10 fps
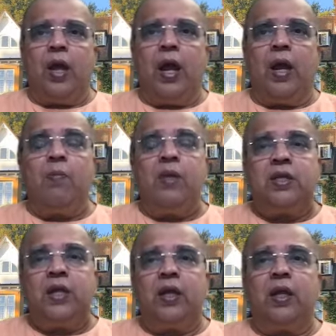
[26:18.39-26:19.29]
and
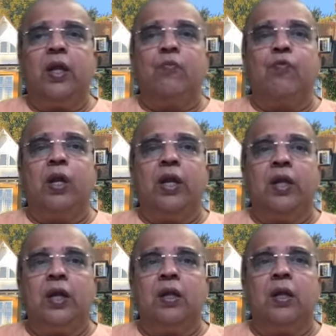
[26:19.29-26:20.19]
mistaking it for
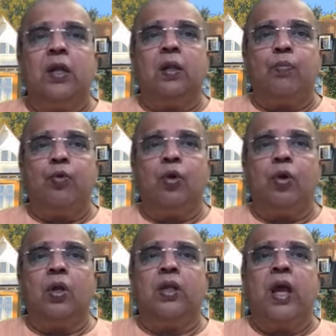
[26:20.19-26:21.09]
eternal, the
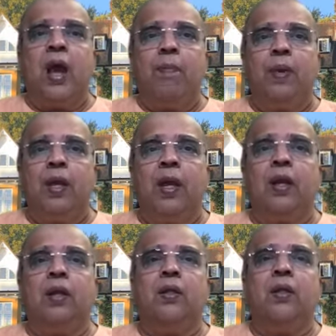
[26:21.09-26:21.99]
pure, the happy,
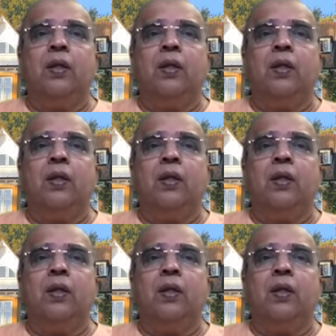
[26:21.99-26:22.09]
and